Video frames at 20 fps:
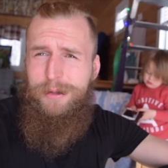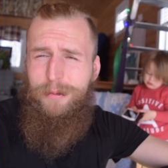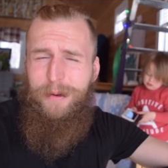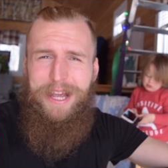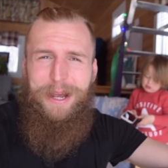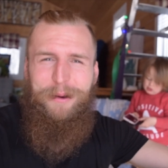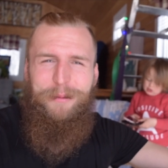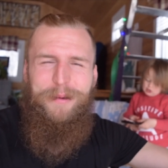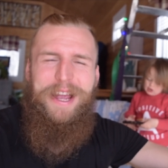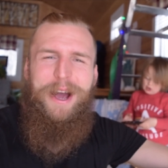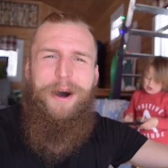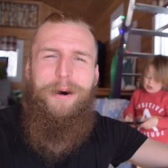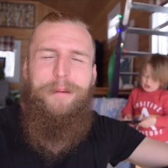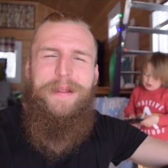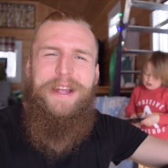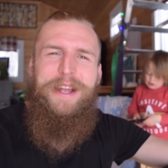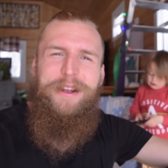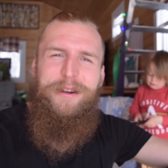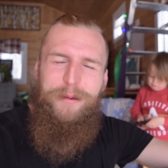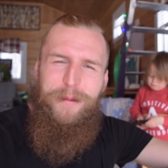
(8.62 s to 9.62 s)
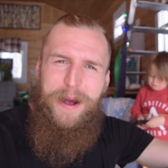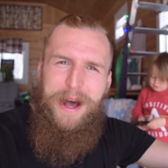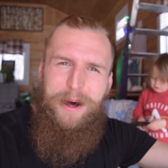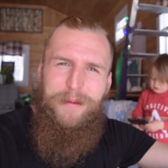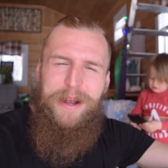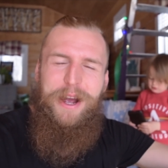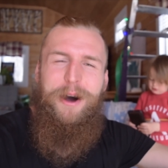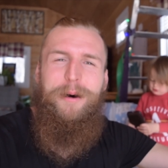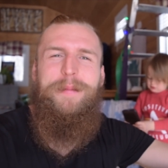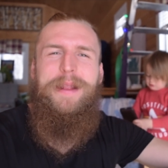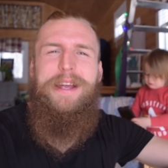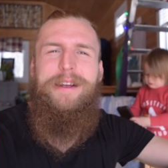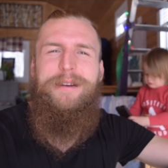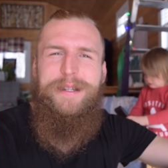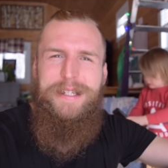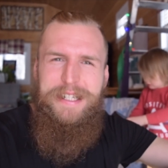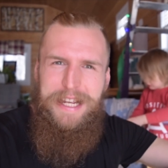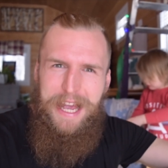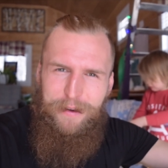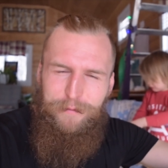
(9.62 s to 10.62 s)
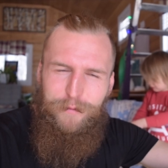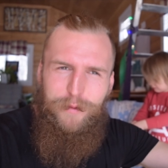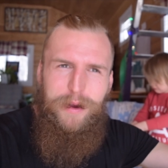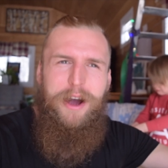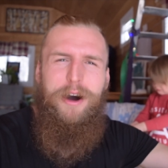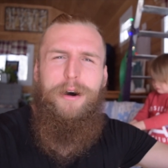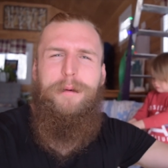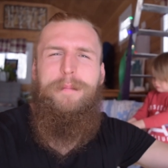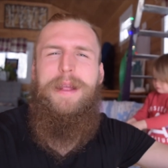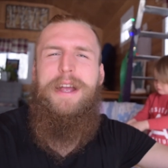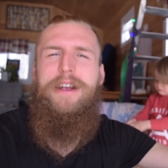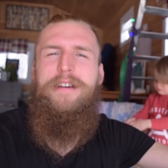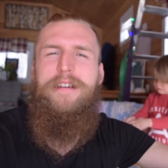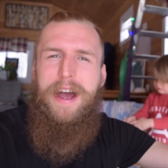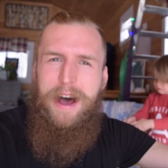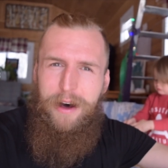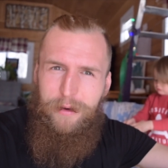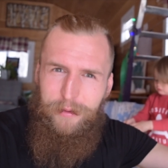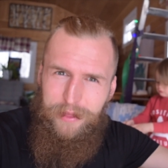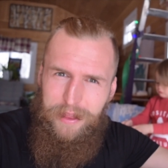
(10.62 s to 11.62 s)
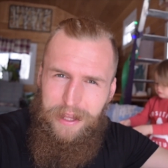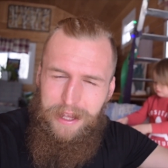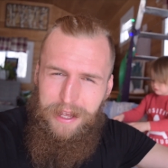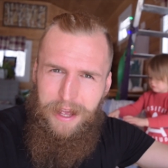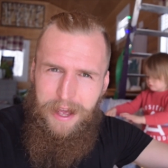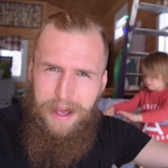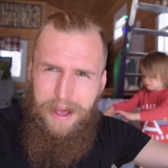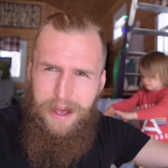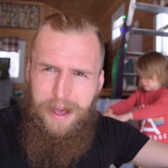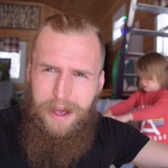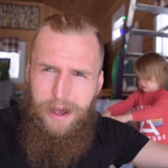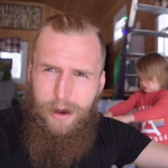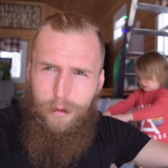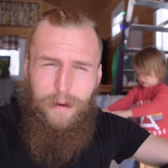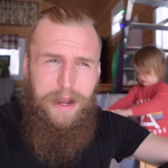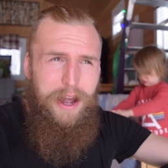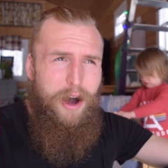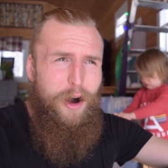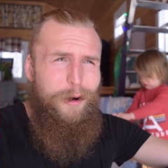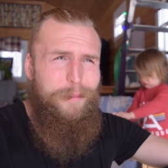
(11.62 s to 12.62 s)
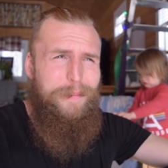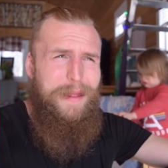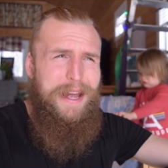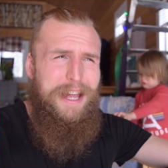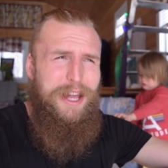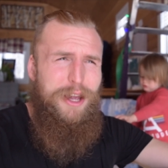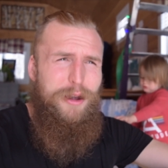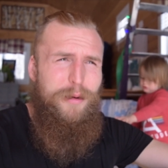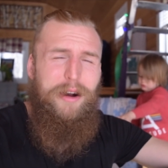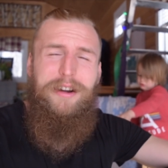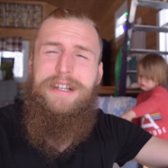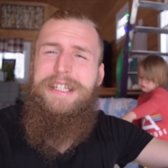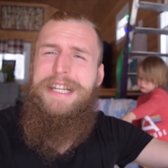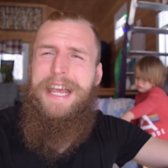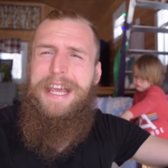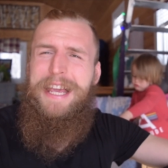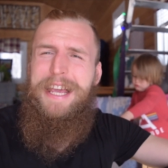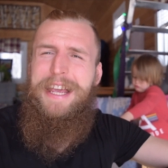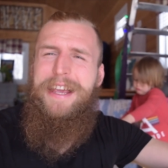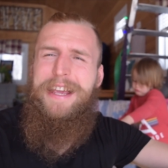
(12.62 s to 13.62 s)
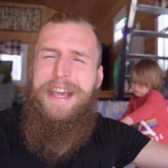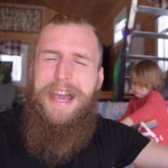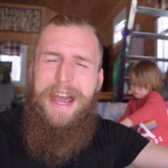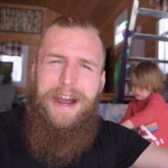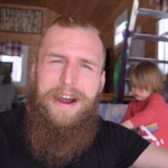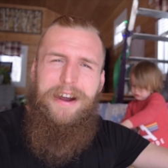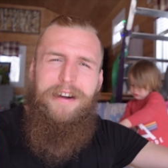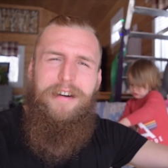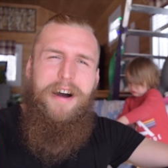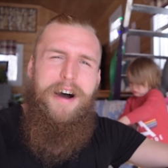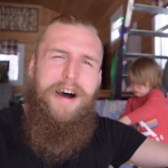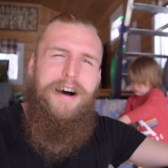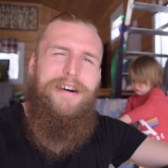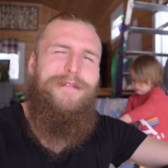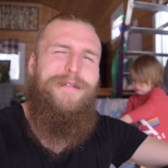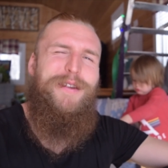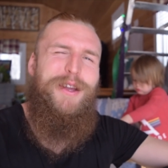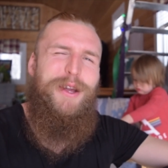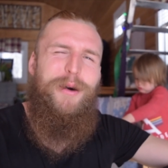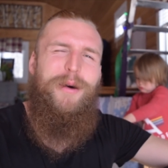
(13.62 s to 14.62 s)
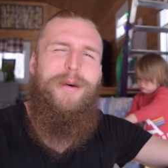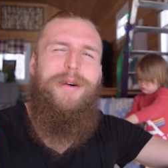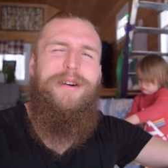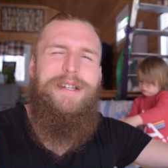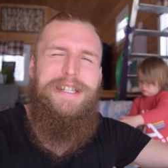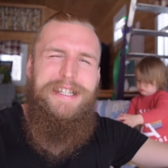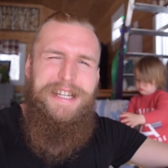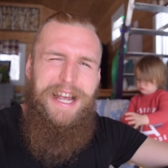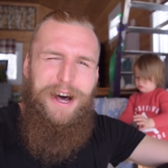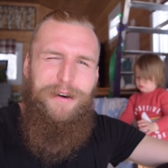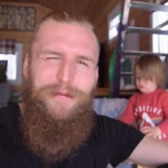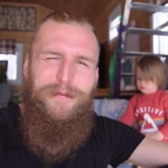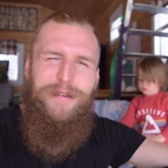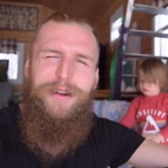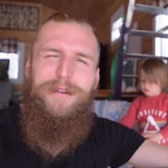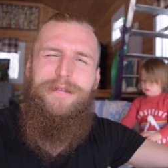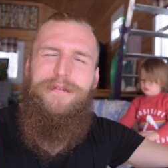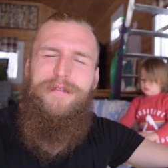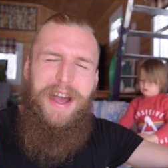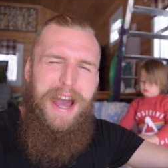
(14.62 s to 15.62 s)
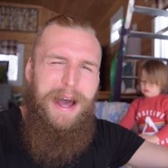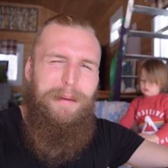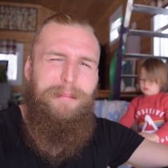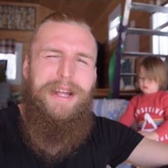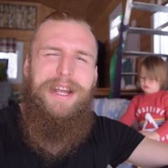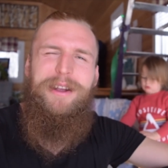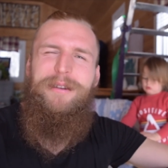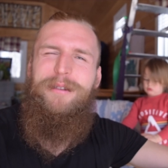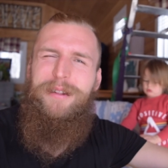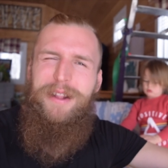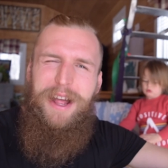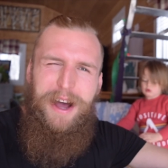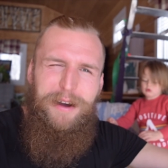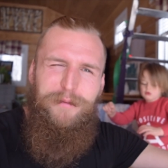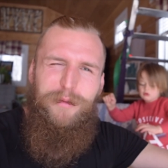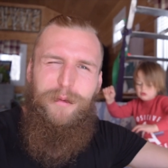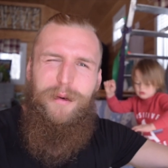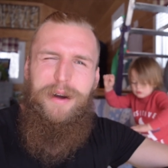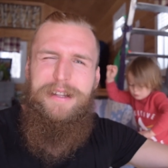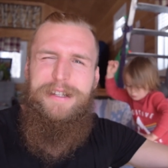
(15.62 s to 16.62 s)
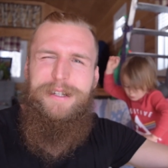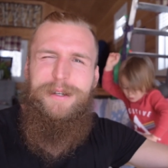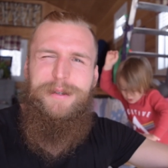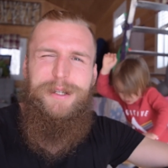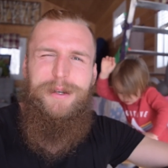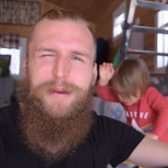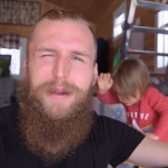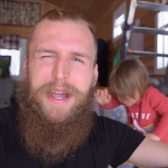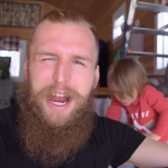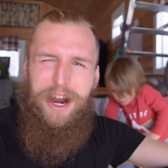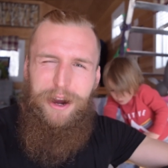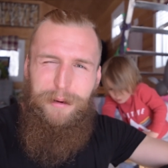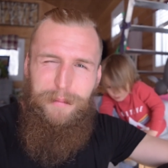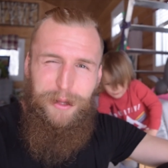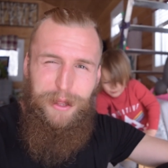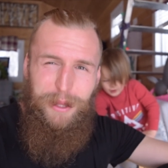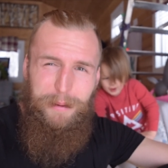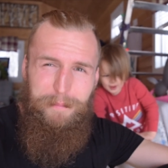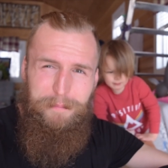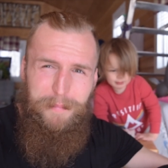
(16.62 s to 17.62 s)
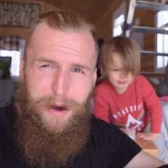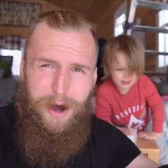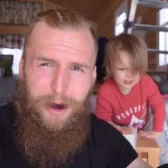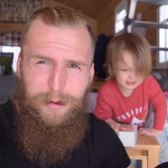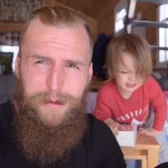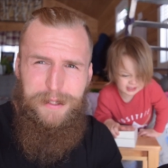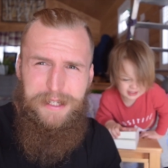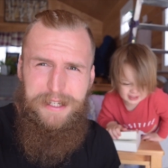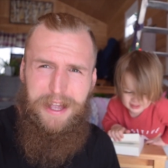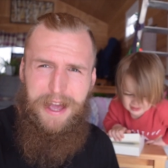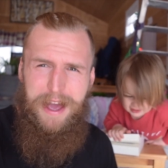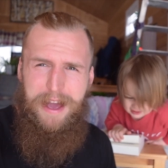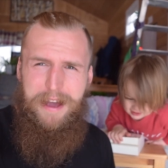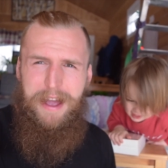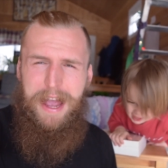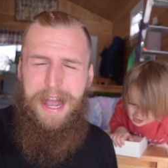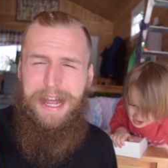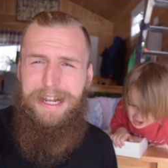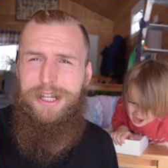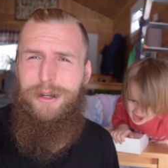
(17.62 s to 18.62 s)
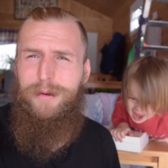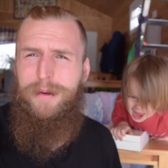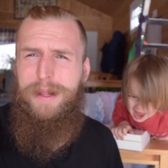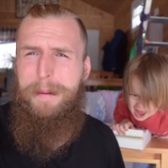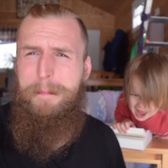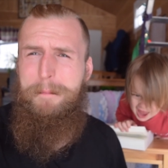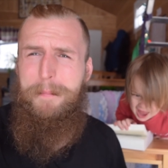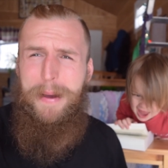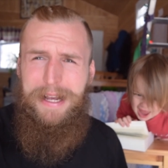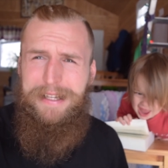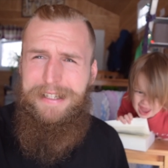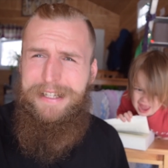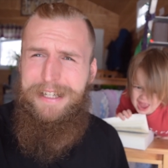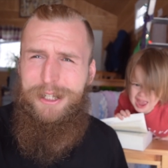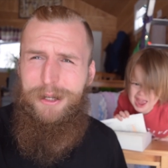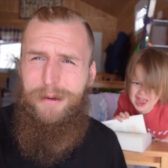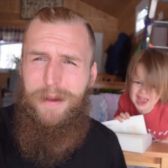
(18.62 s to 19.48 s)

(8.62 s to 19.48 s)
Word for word: We, we hope that you're well. We hope that you're safe. We hope that you're healthy. We hope that you are taking care of yourself, your family, your loved ones as you care about the most and doing the best that you